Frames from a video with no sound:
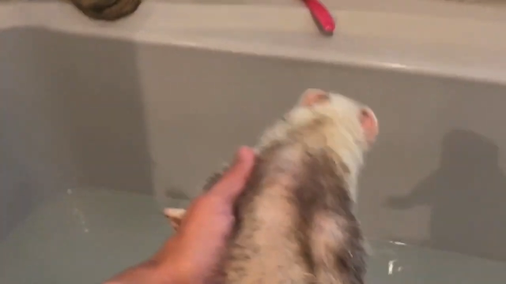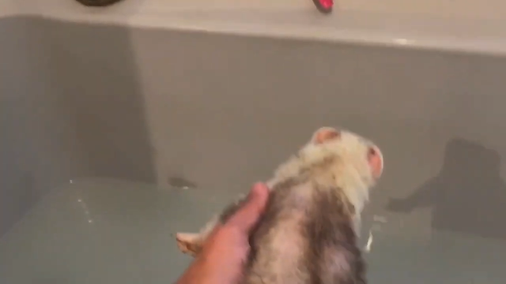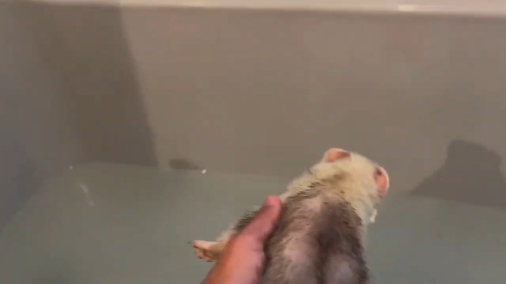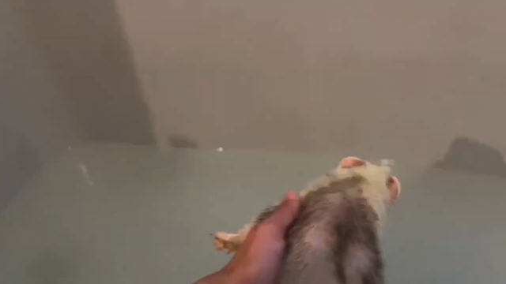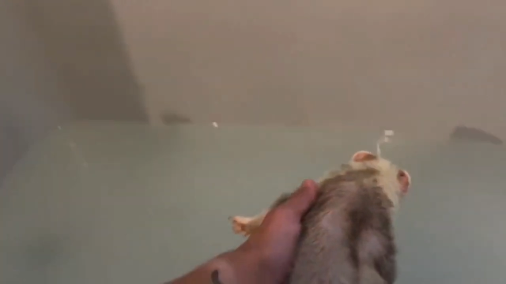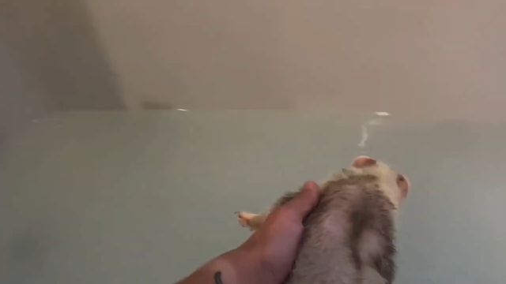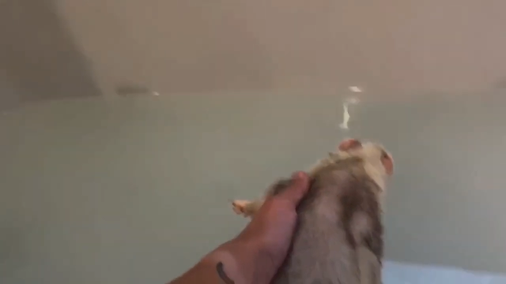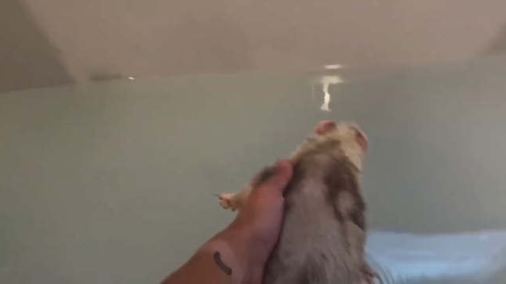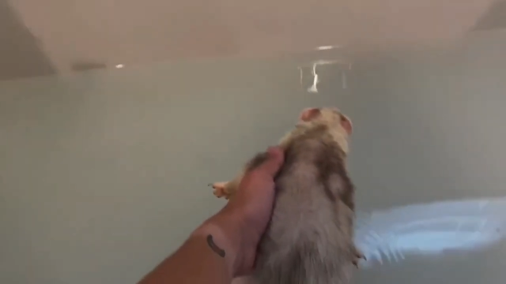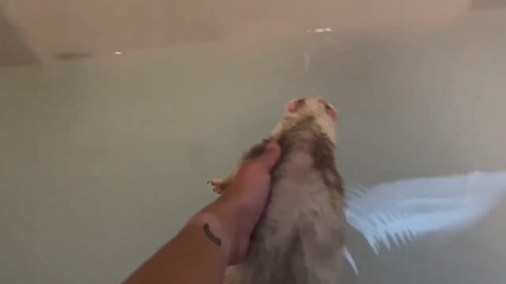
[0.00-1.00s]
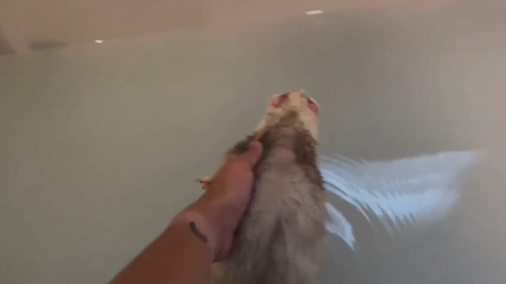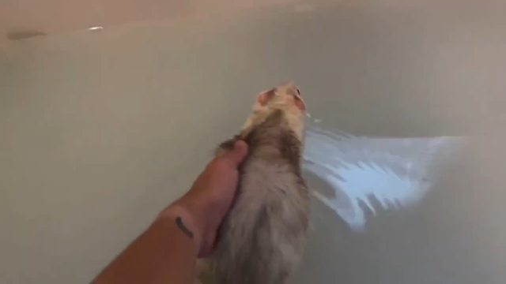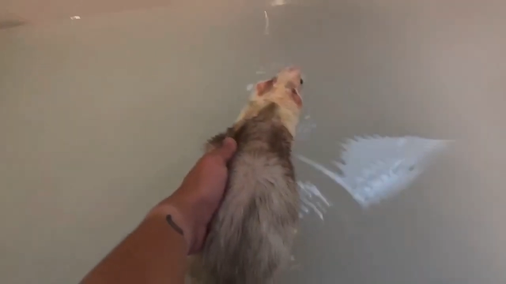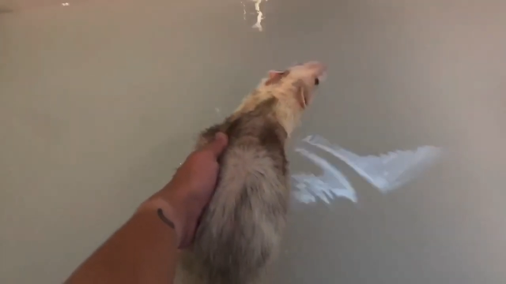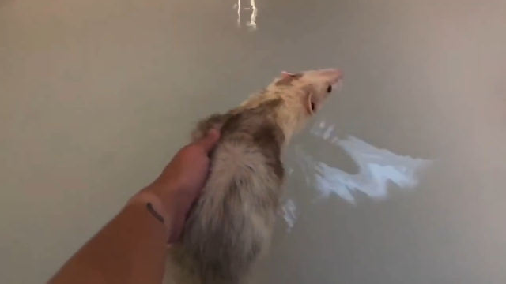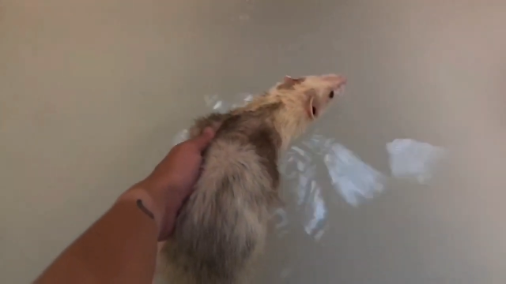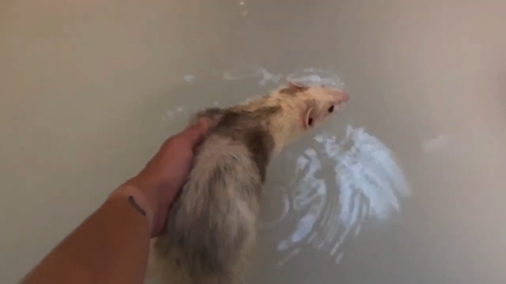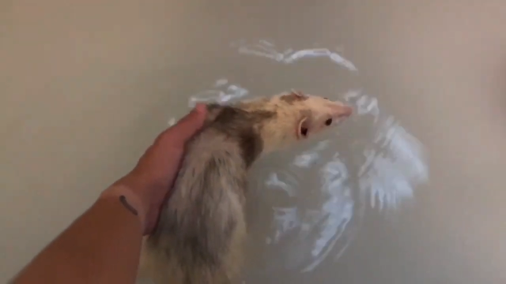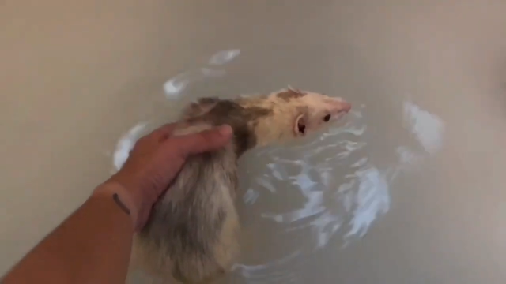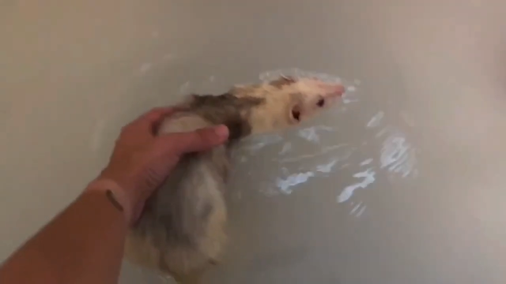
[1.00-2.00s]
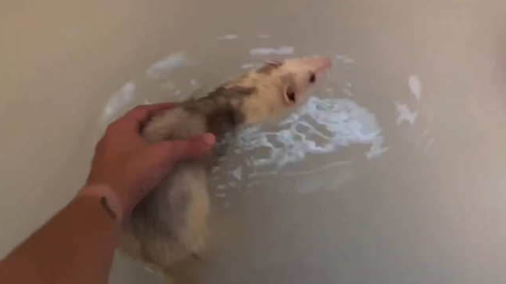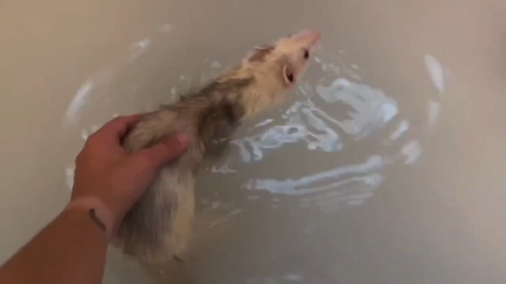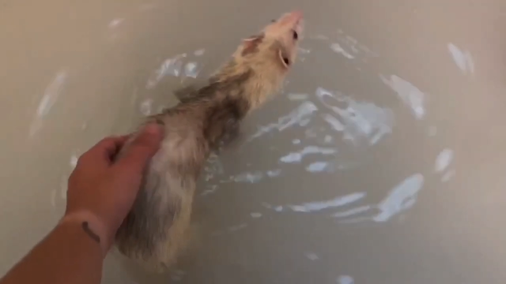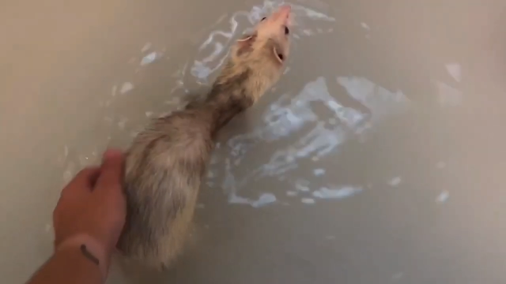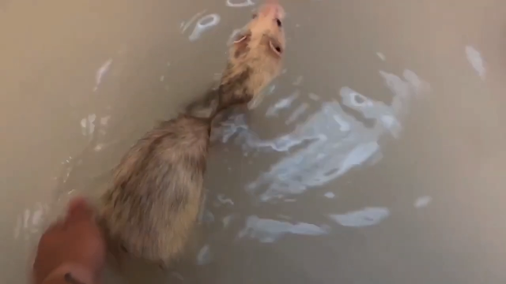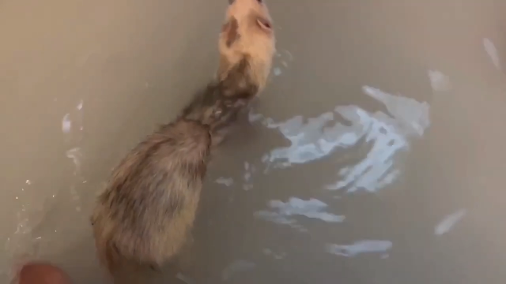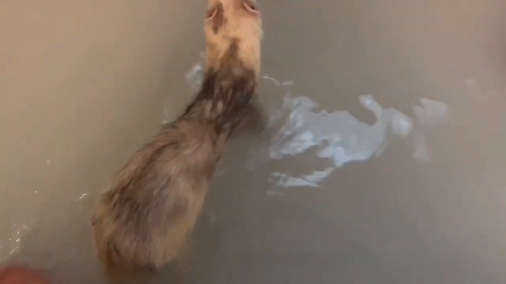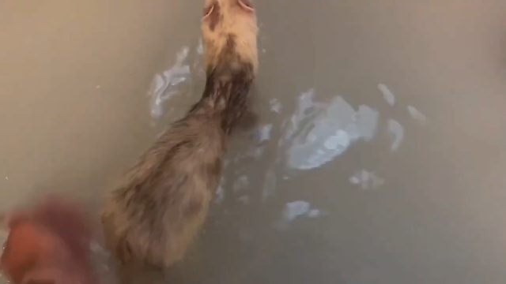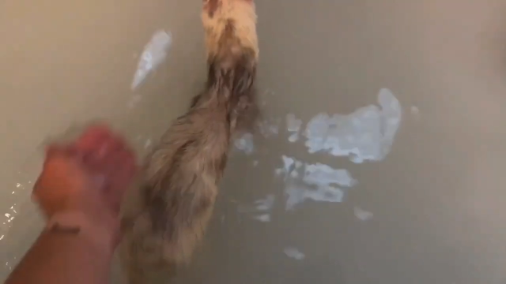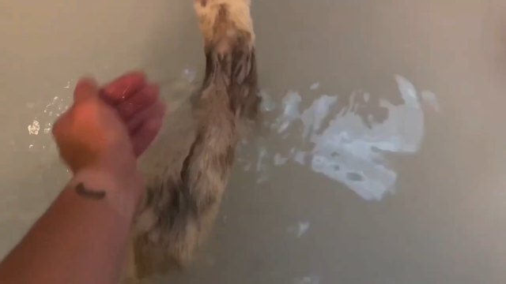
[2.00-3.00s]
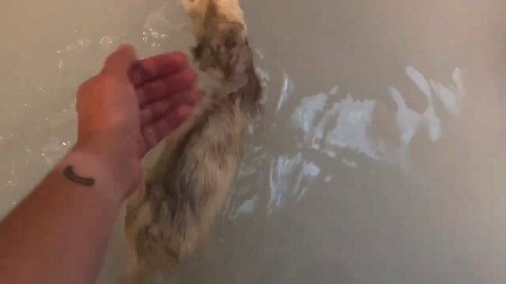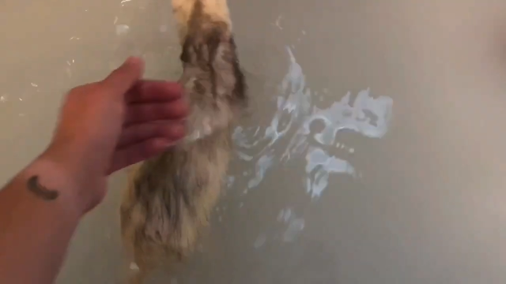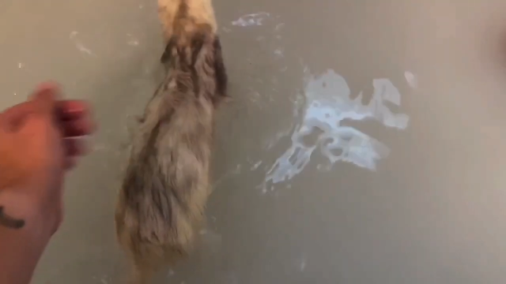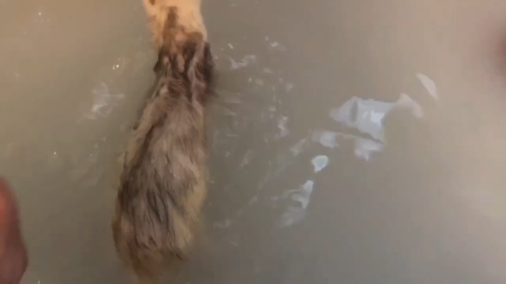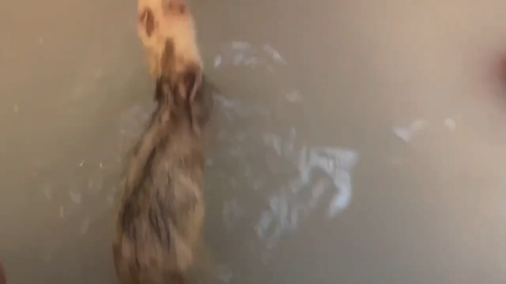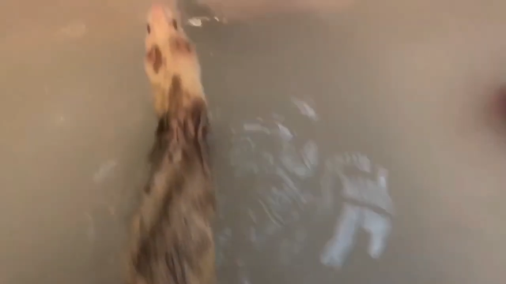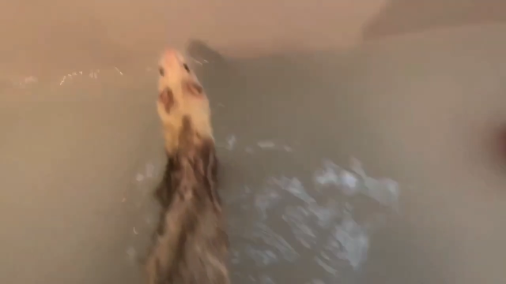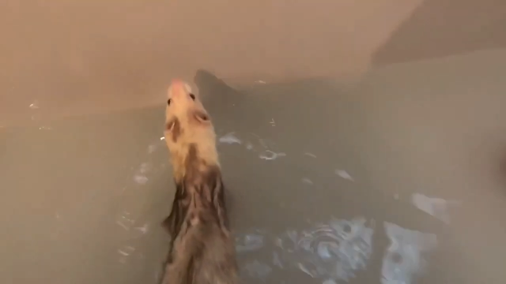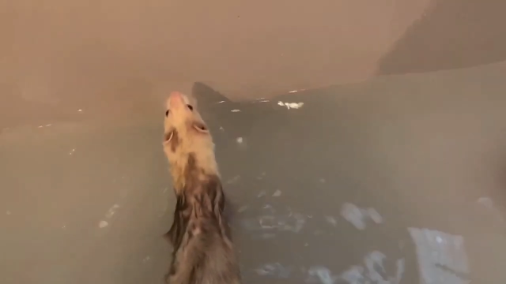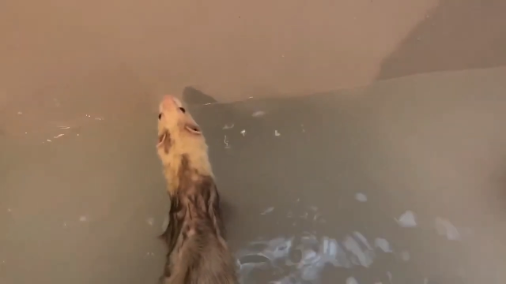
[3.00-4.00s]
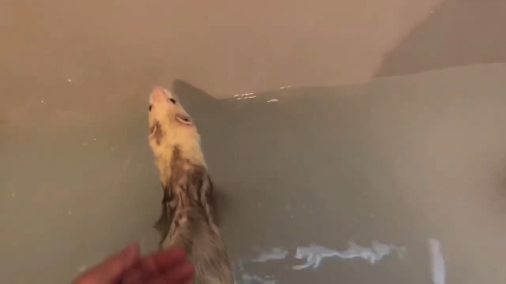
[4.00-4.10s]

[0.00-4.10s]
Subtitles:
(no speaker visible)